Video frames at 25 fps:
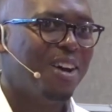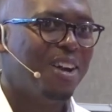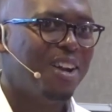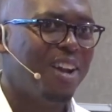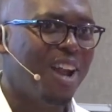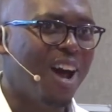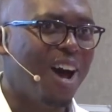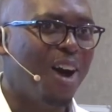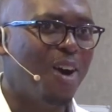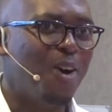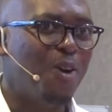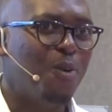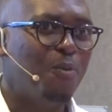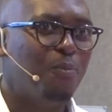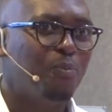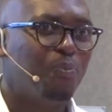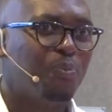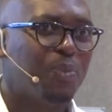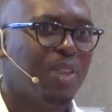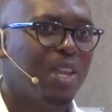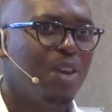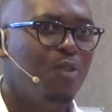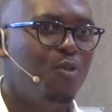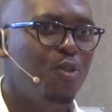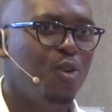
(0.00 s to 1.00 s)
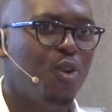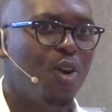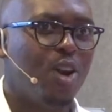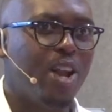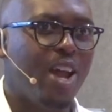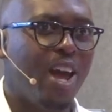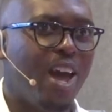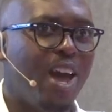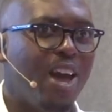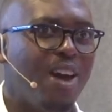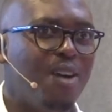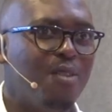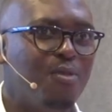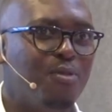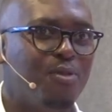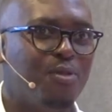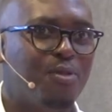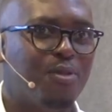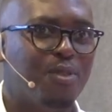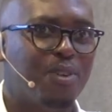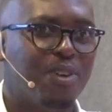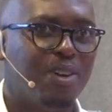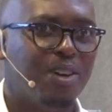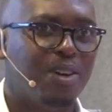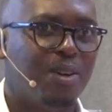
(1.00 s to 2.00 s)
Now, if you don't have,
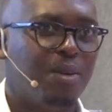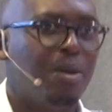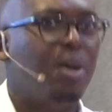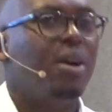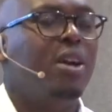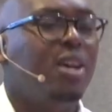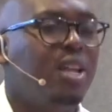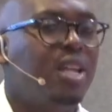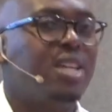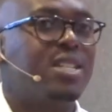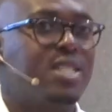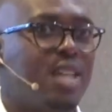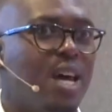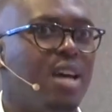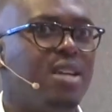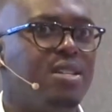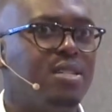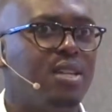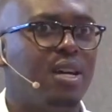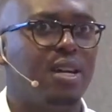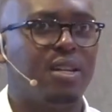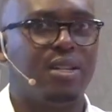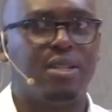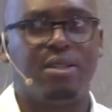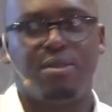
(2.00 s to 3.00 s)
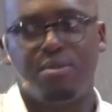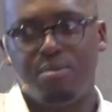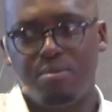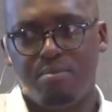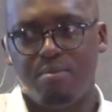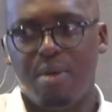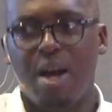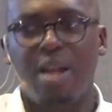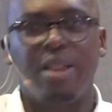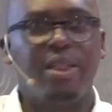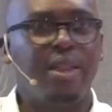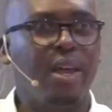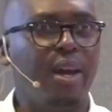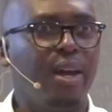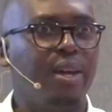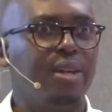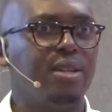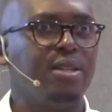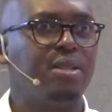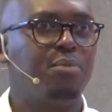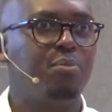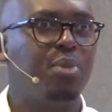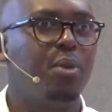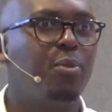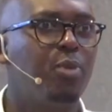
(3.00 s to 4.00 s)
in the sense that month
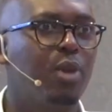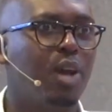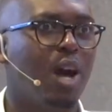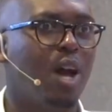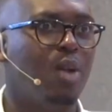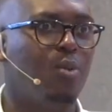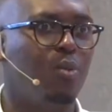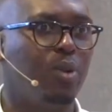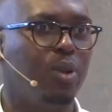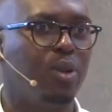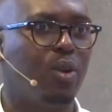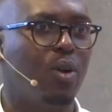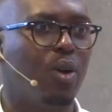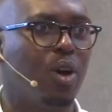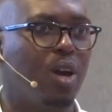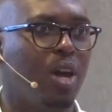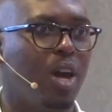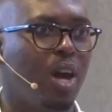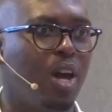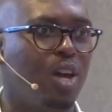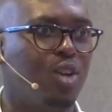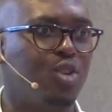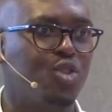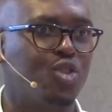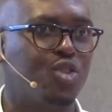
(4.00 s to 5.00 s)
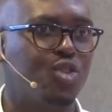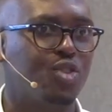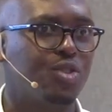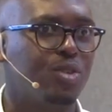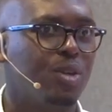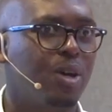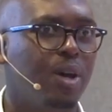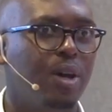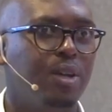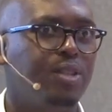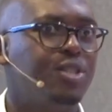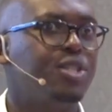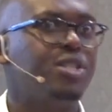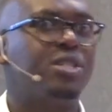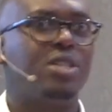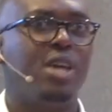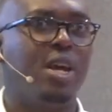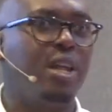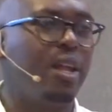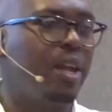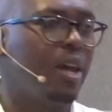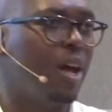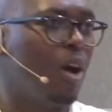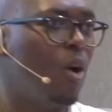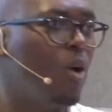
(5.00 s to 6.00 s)
end, people can't withdraw cash, just
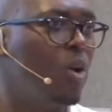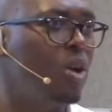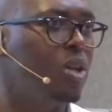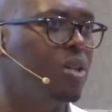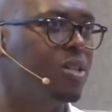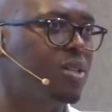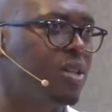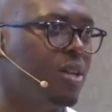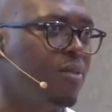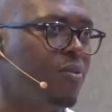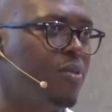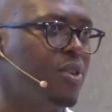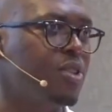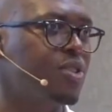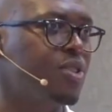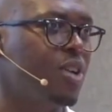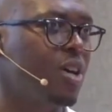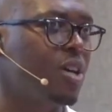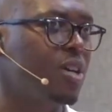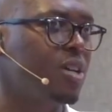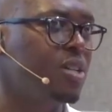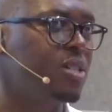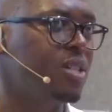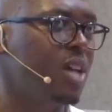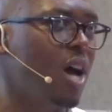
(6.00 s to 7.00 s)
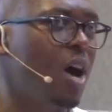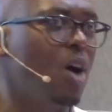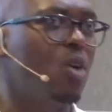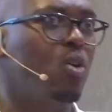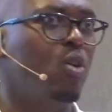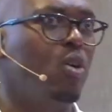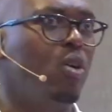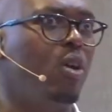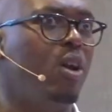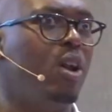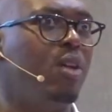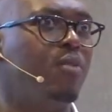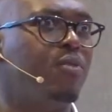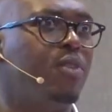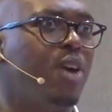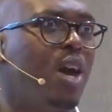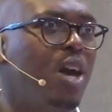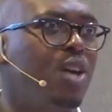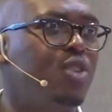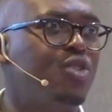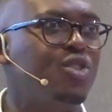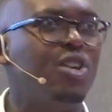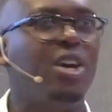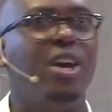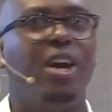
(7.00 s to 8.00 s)
say their whole infrastructure is down or you don't have
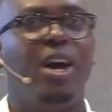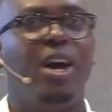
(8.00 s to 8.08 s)
cash,